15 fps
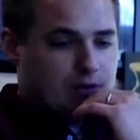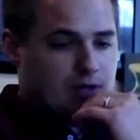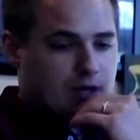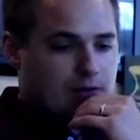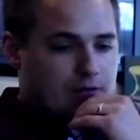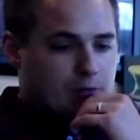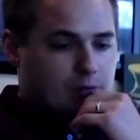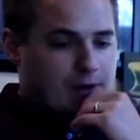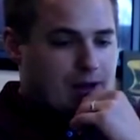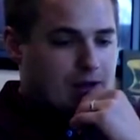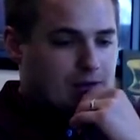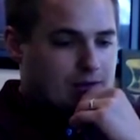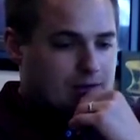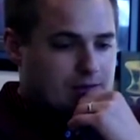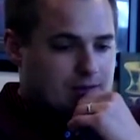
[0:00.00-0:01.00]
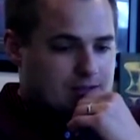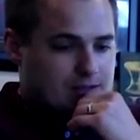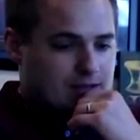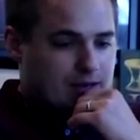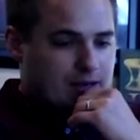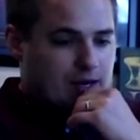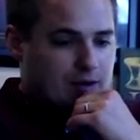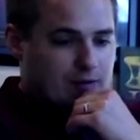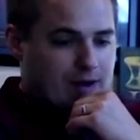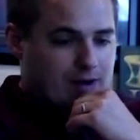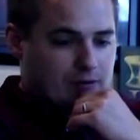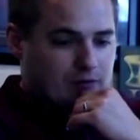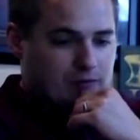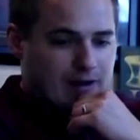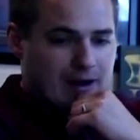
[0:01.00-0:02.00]
the rally, the Sunday night
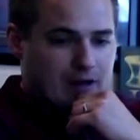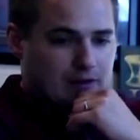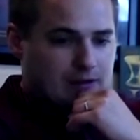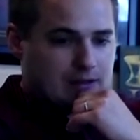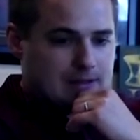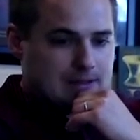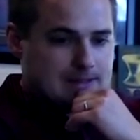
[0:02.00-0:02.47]
rally